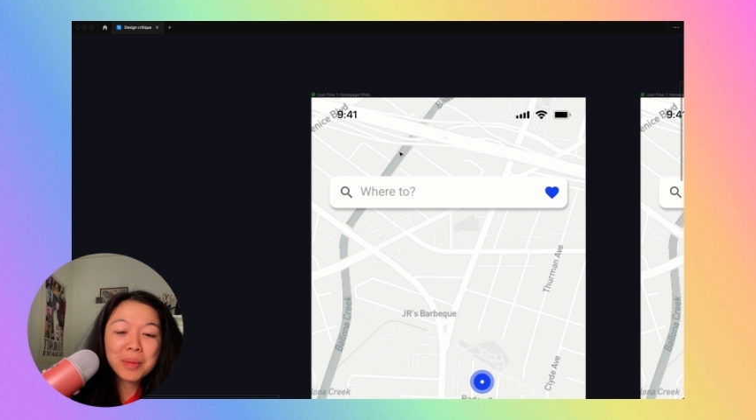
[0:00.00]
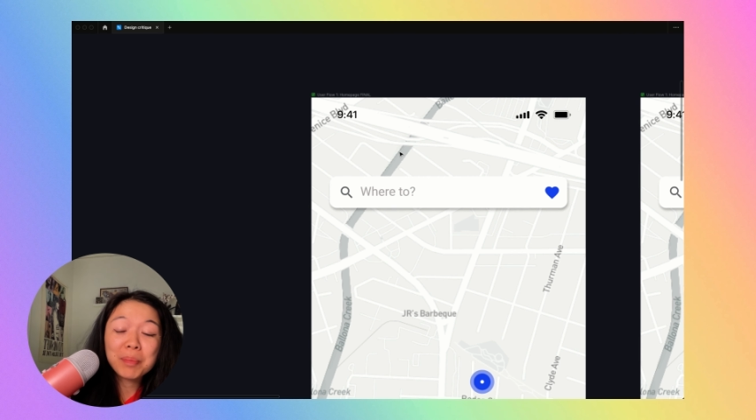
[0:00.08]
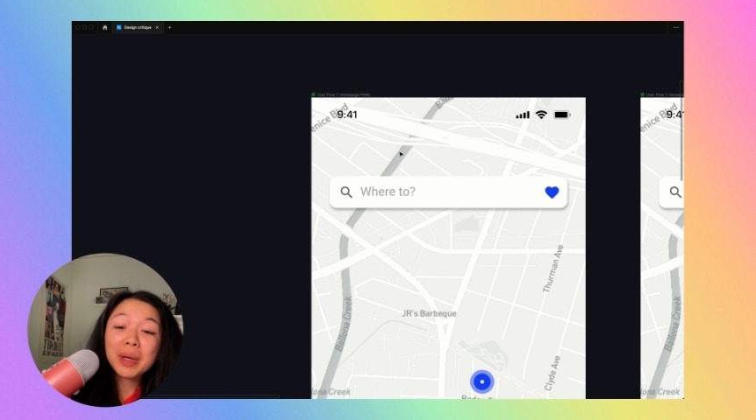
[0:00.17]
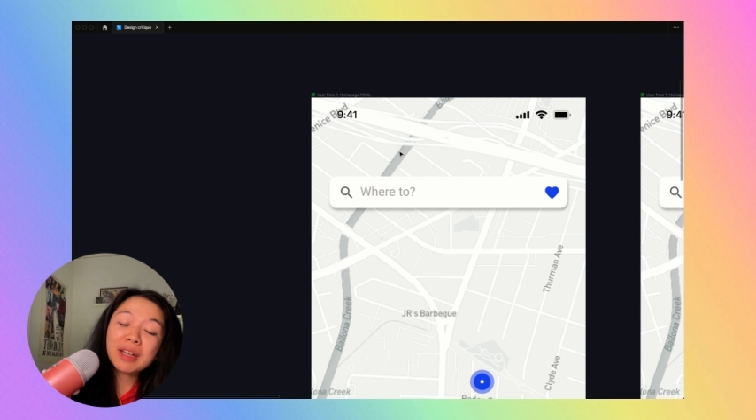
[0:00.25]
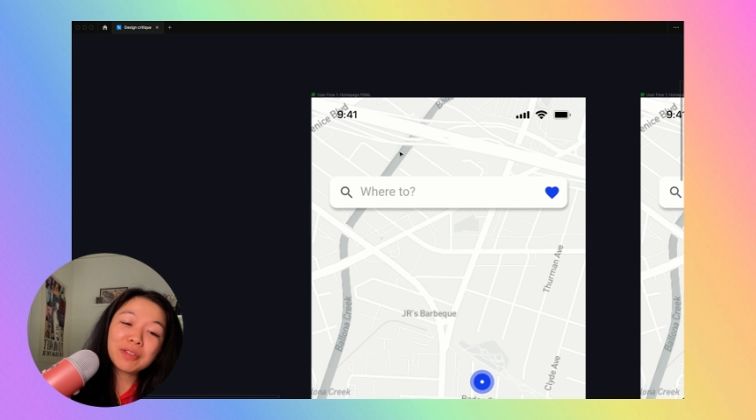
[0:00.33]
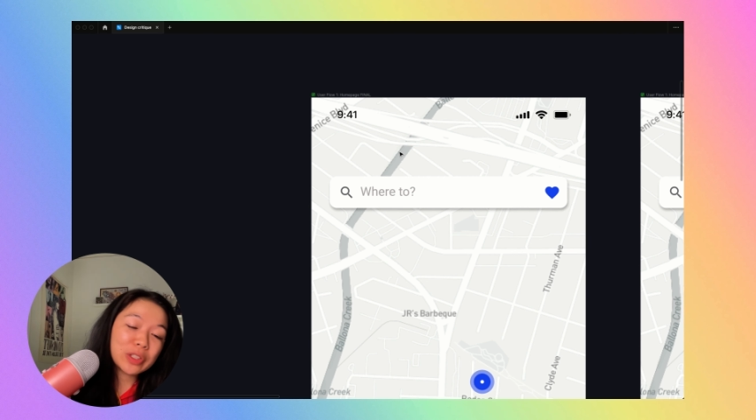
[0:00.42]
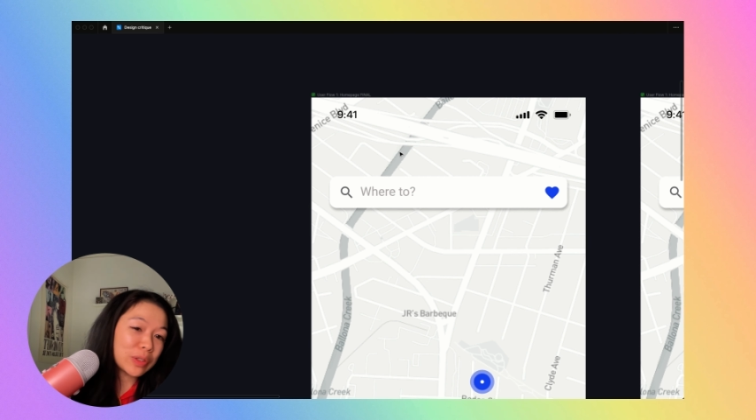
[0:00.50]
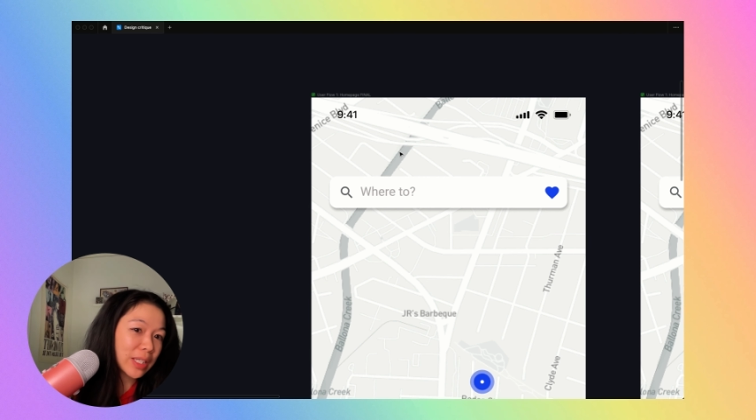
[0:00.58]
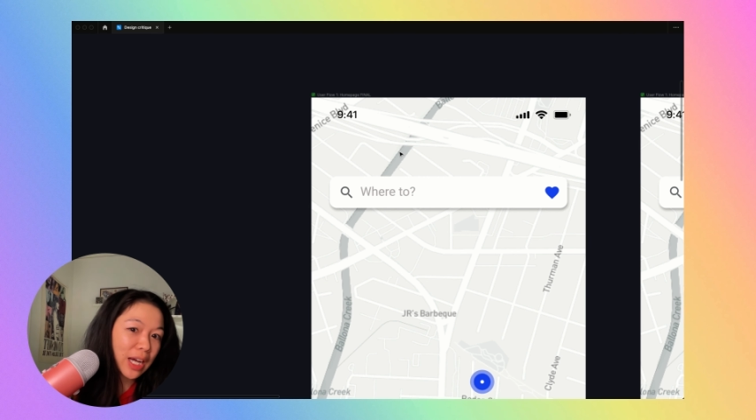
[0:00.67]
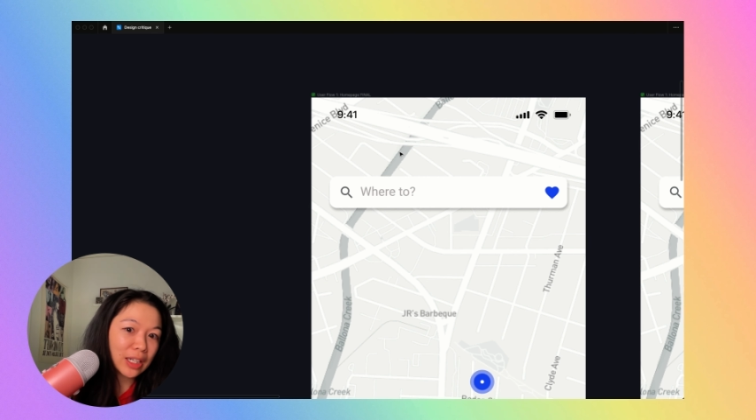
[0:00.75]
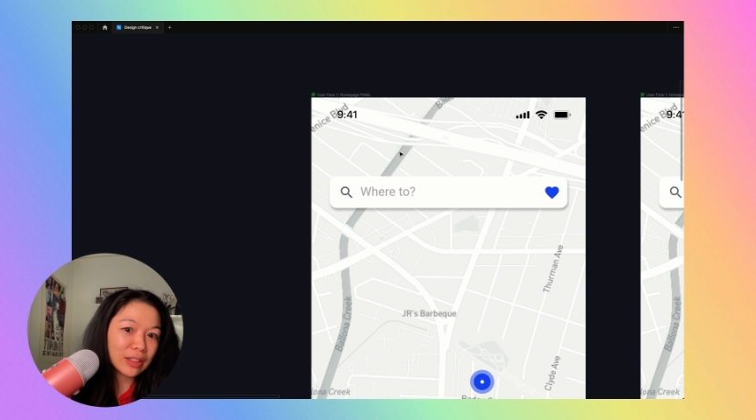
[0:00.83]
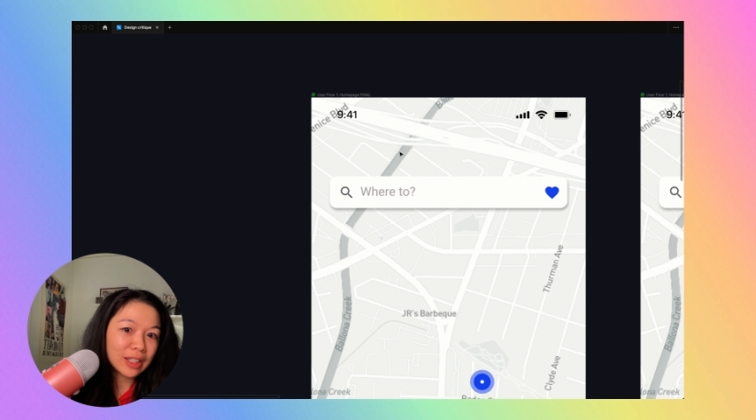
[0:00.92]
But if you use
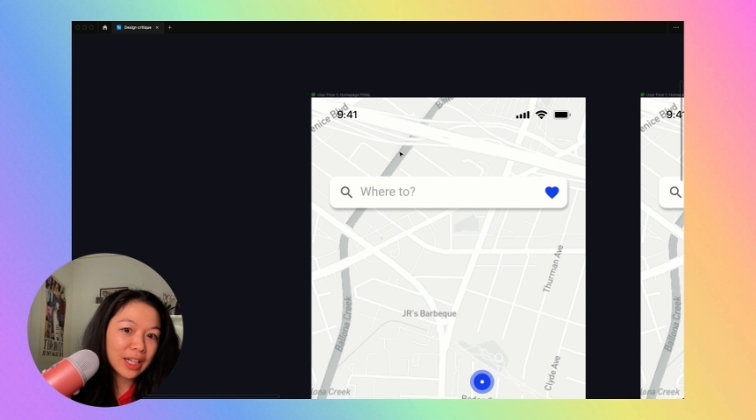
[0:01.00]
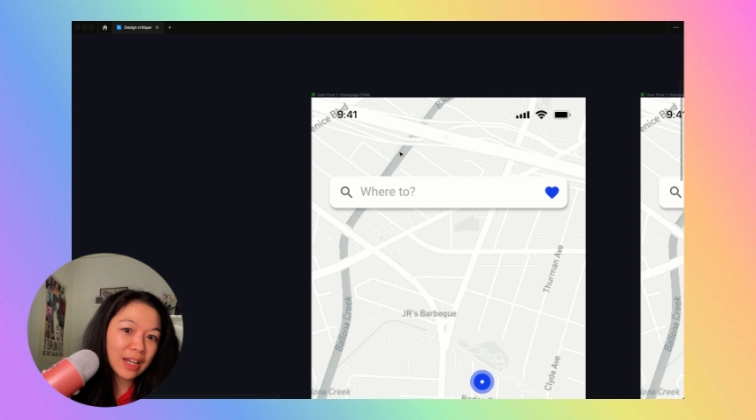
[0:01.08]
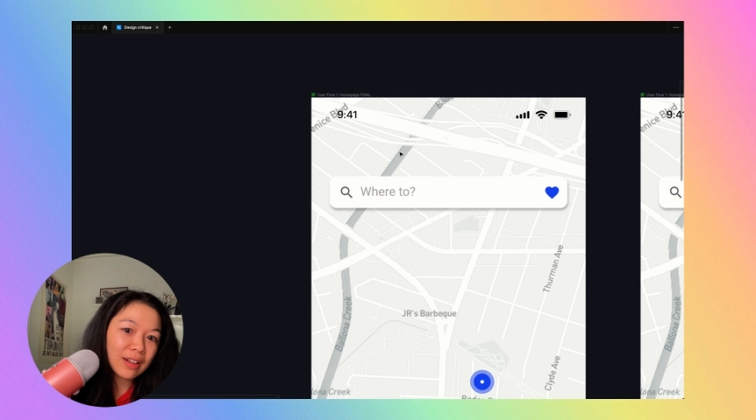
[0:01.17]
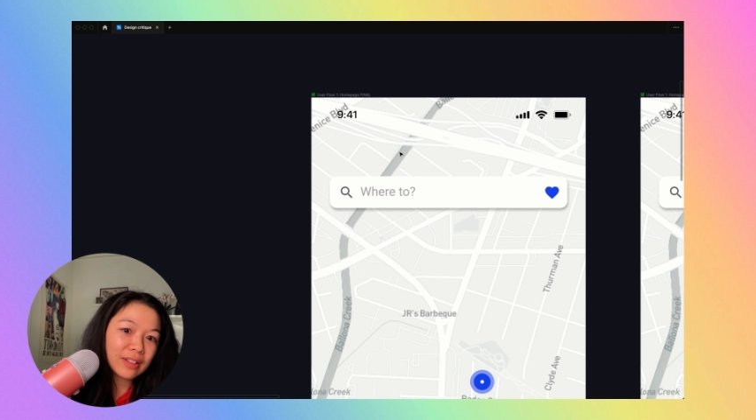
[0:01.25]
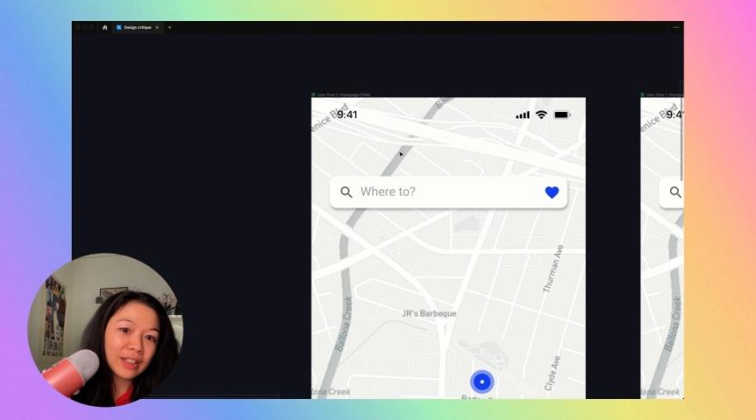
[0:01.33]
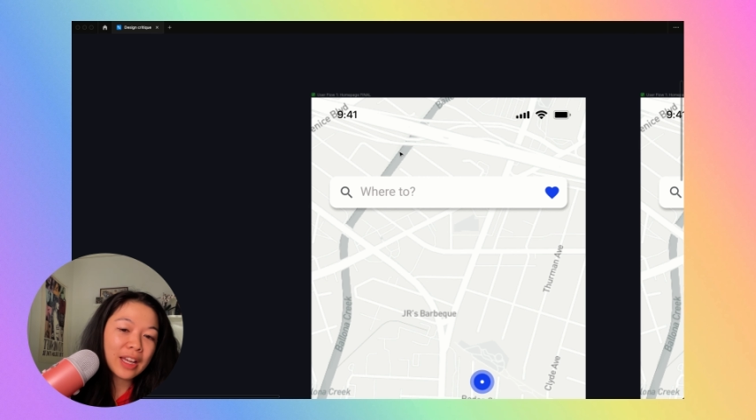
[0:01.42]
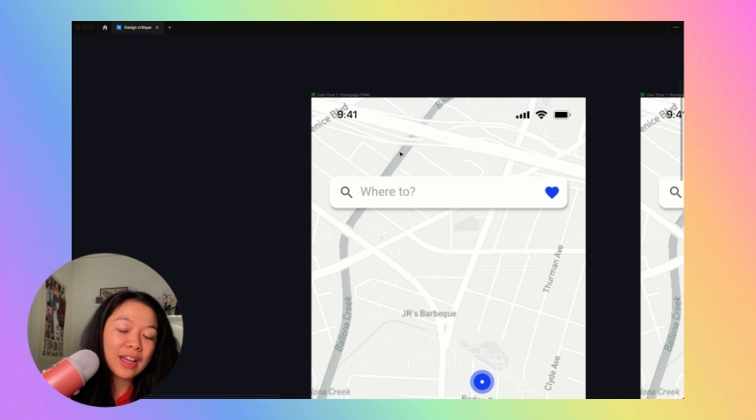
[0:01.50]
auto layout,